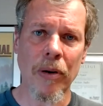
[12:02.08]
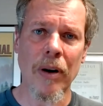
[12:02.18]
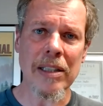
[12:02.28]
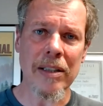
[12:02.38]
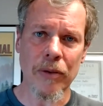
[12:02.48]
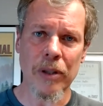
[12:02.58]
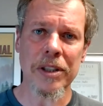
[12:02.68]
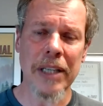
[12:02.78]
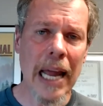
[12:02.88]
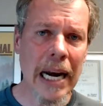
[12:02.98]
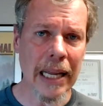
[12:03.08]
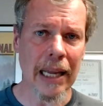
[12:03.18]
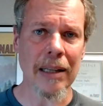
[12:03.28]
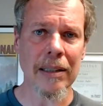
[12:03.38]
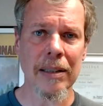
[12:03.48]
progressive
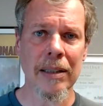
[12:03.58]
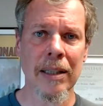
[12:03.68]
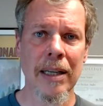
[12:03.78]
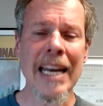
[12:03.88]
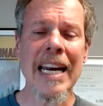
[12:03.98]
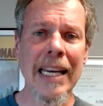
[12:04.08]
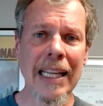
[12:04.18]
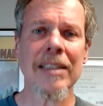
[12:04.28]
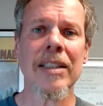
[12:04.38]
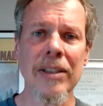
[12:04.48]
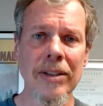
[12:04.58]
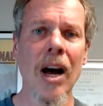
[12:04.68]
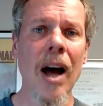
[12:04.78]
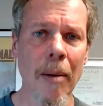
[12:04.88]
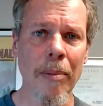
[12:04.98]
Christianity and it needs to
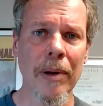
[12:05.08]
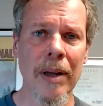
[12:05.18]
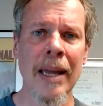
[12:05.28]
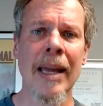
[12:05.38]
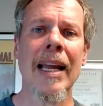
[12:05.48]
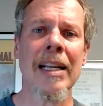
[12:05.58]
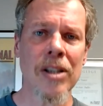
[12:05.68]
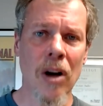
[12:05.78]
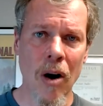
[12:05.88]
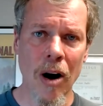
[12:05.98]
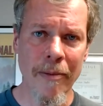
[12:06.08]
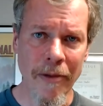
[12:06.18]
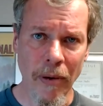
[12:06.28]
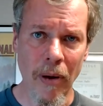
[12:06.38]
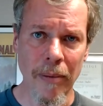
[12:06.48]
stop. It's
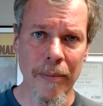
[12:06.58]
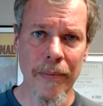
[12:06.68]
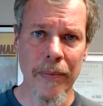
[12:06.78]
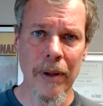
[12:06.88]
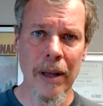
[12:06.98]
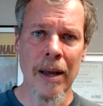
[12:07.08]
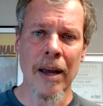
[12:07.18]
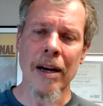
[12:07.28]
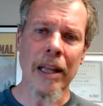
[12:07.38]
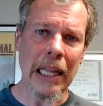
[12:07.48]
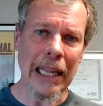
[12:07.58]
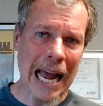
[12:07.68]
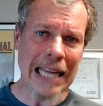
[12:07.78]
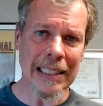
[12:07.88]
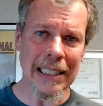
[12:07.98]
harmful. Now, the
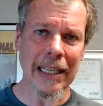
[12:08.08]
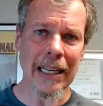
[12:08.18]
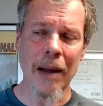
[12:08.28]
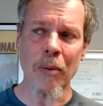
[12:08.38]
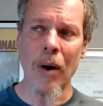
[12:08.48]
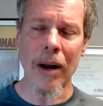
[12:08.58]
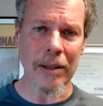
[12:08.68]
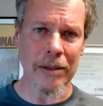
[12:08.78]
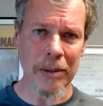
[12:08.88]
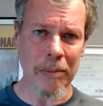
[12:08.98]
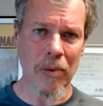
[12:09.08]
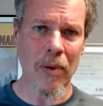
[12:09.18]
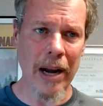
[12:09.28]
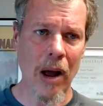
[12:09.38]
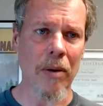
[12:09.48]
last thing I wanted to
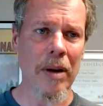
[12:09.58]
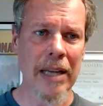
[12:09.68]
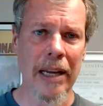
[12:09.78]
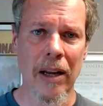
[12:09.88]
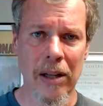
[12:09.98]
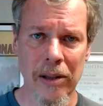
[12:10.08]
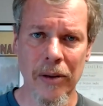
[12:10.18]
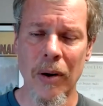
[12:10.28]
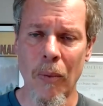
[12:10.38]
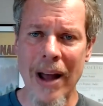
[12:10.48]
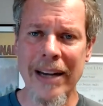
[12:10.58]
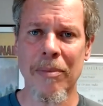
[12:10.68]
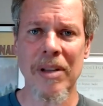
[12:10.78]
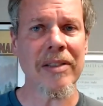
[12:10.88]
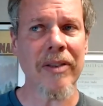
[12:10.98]
point out as I conclude and wind
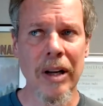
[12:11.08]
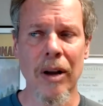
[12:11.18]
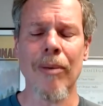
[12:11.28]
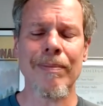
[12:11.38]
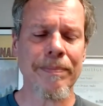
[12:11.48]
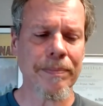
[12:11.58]
up this video